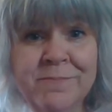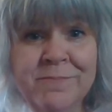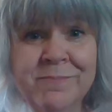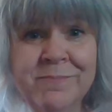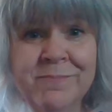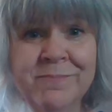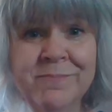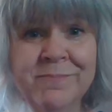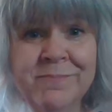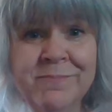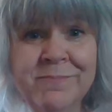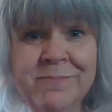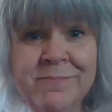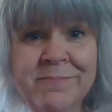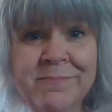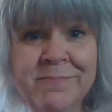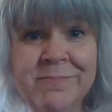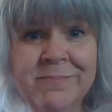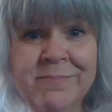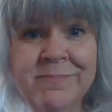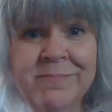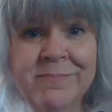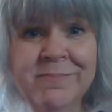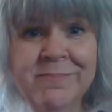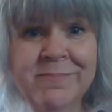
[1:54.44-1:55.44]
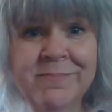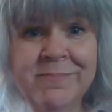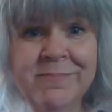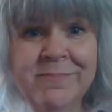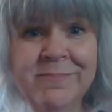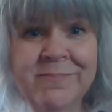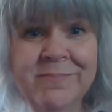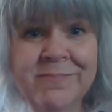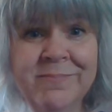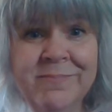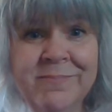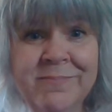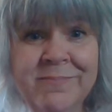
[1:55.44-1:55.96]

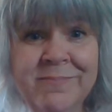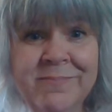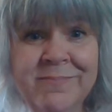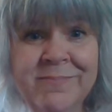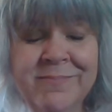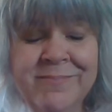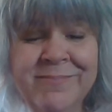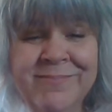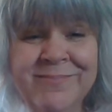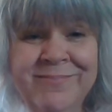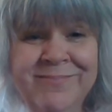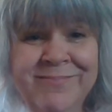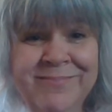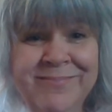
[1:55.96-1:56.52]
(no one is talking)